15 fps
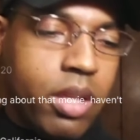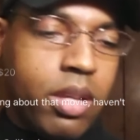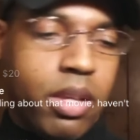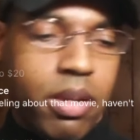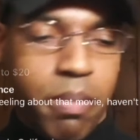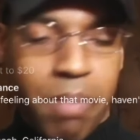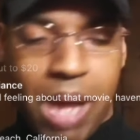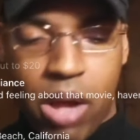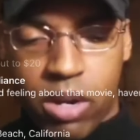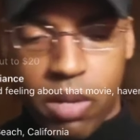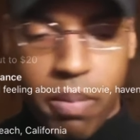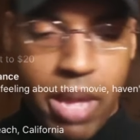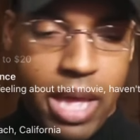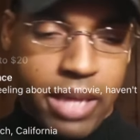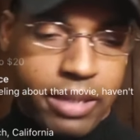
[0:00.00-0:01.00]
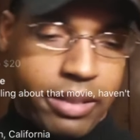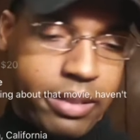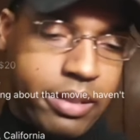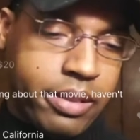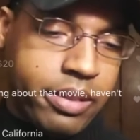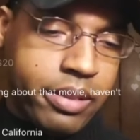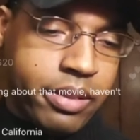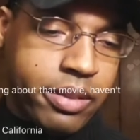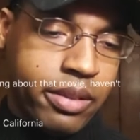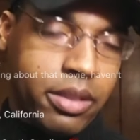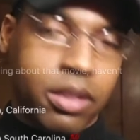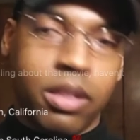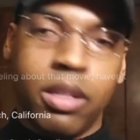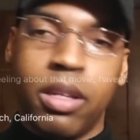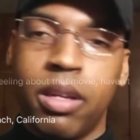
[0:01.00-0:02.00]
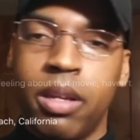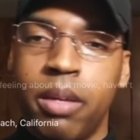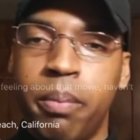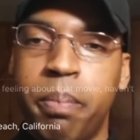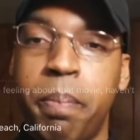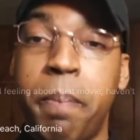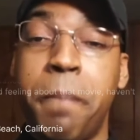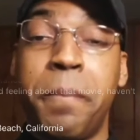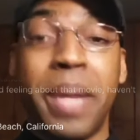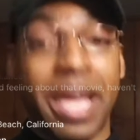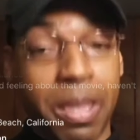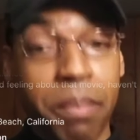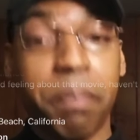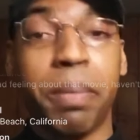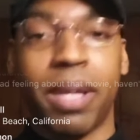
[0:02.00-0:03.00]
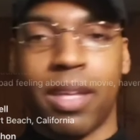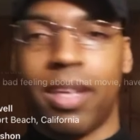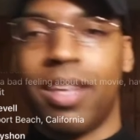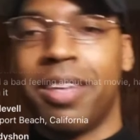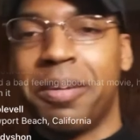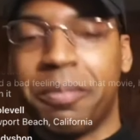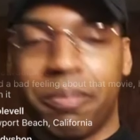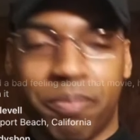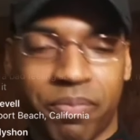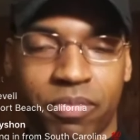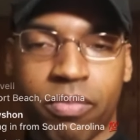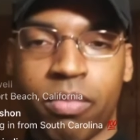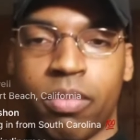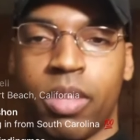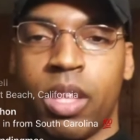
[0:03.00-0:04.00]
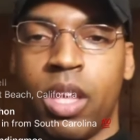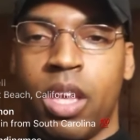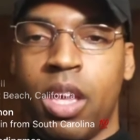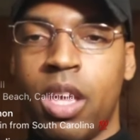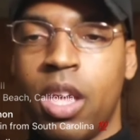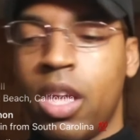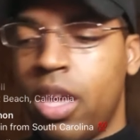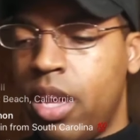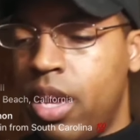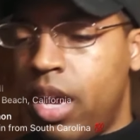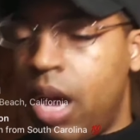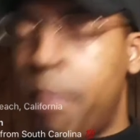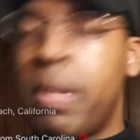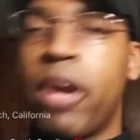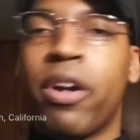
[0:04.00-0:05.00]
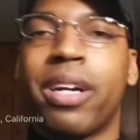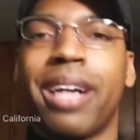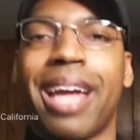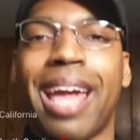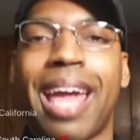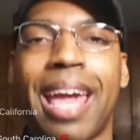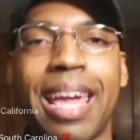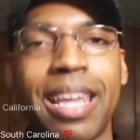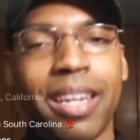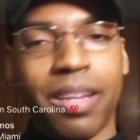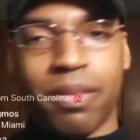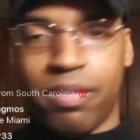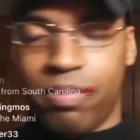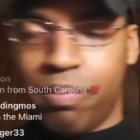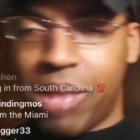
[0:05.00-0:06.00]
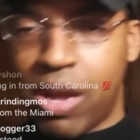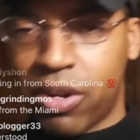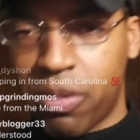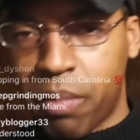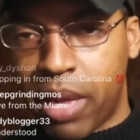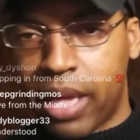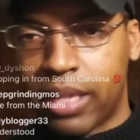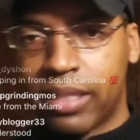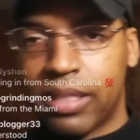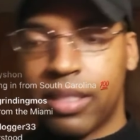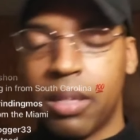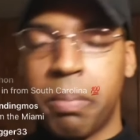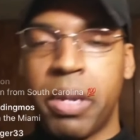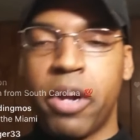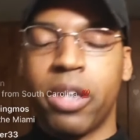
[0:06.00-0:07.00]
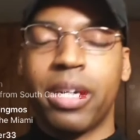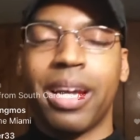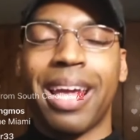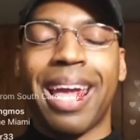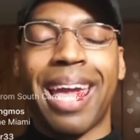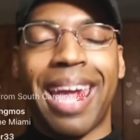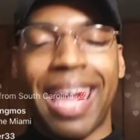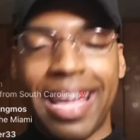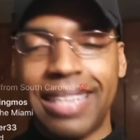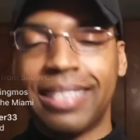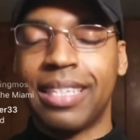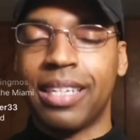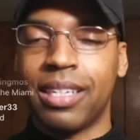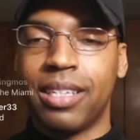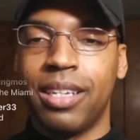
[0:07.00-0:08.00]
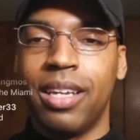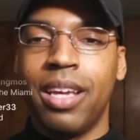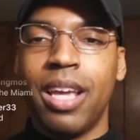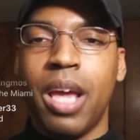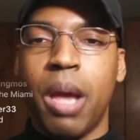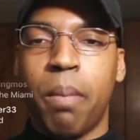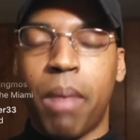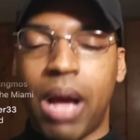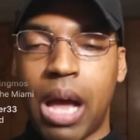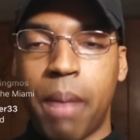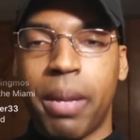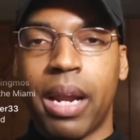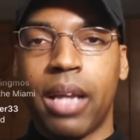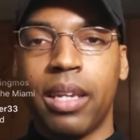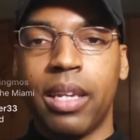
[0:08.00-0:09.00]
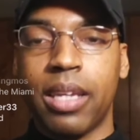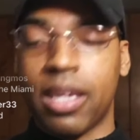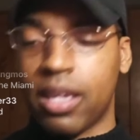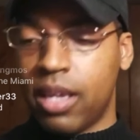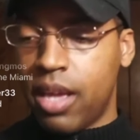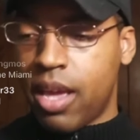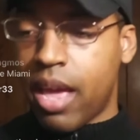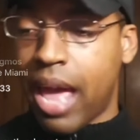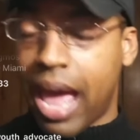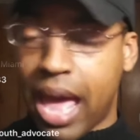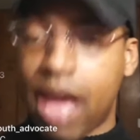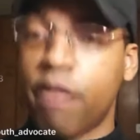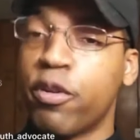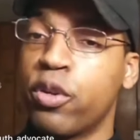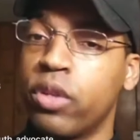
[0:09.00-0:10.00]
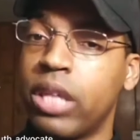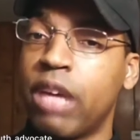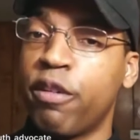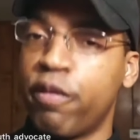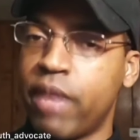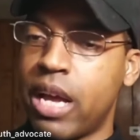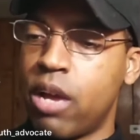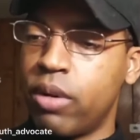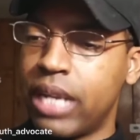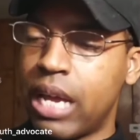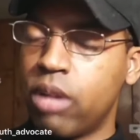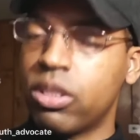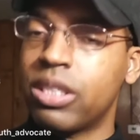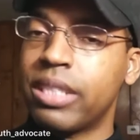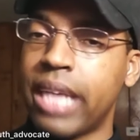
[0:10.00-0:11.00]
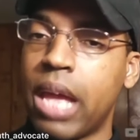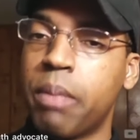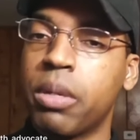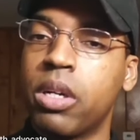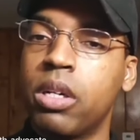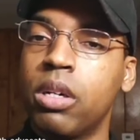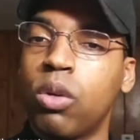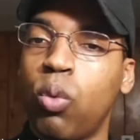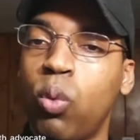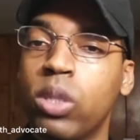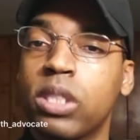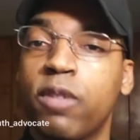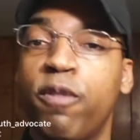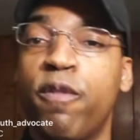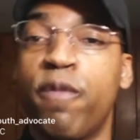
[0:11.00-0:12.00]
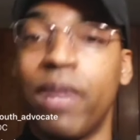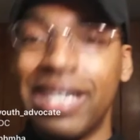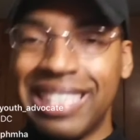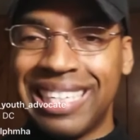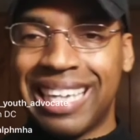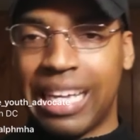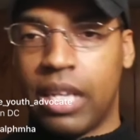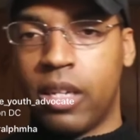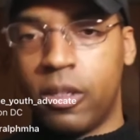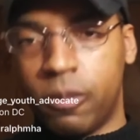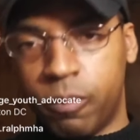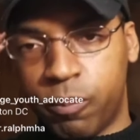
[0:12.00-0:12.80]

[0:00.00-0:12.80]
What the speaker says: Malcolm X. Pimping him. America hated Malcolm X. America hated Muhammad Ali. After they found out Sam Cooke was funding